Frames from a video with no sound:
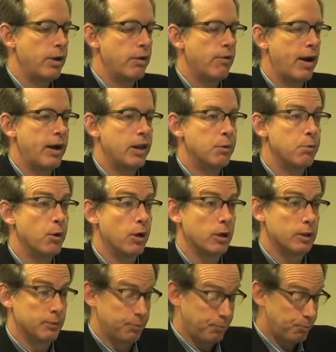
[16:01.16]
in writing the
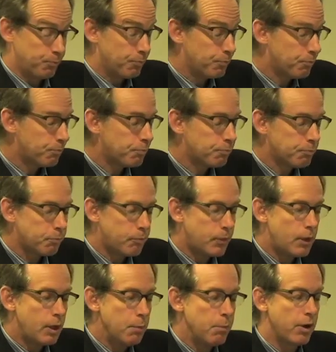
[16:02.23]
book
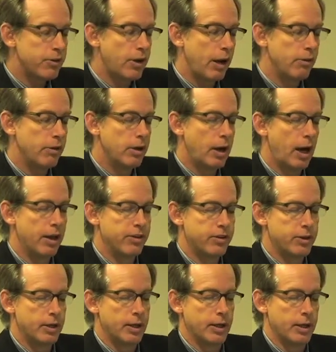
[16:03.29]
because I
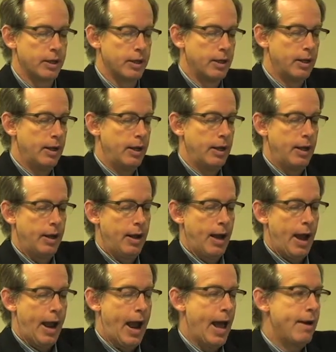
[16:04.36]
realized uh,
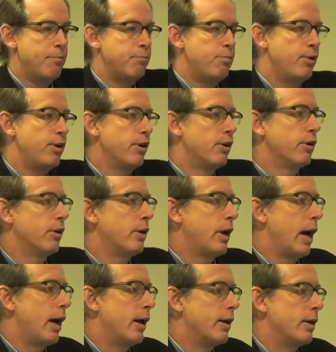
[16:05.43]
I had pretty early
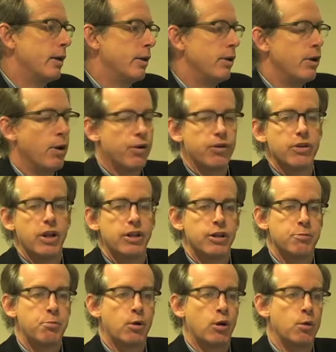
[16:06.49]
on the notion that this
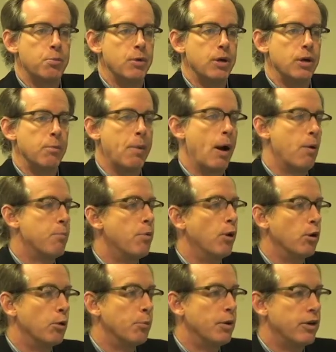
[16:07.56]
book would be about
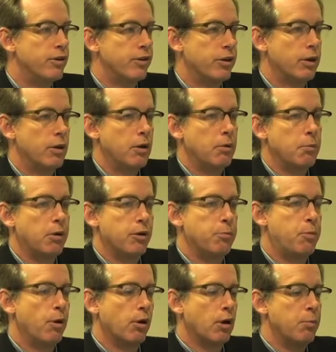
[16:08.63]
pilgrimage, because
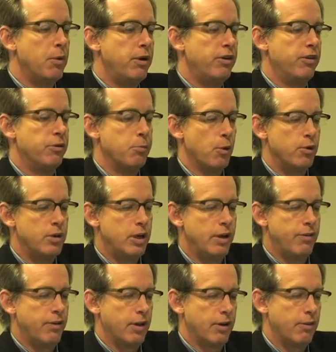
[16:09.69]
pilgrimage is a
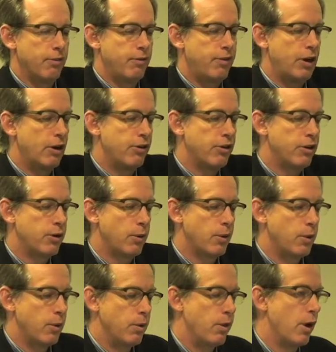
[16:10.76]
motif that figures
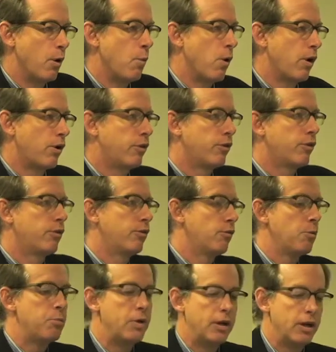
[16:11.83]
into their works
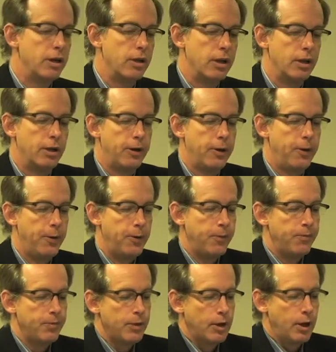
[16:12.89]
repeatedly.
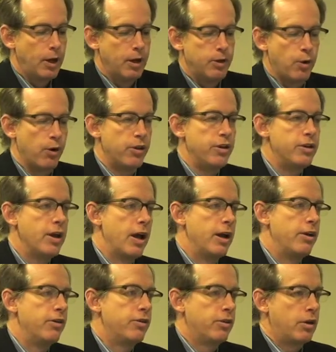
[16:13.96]
Dorothy
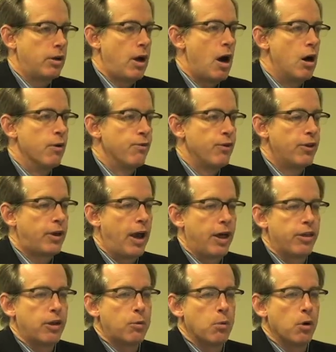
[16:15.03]
Day's column for the
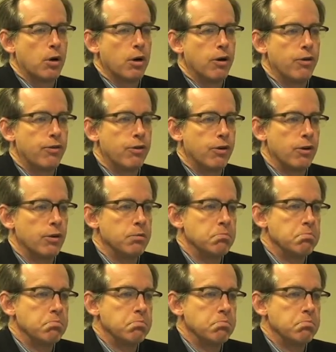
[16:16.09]
Catholic Worker for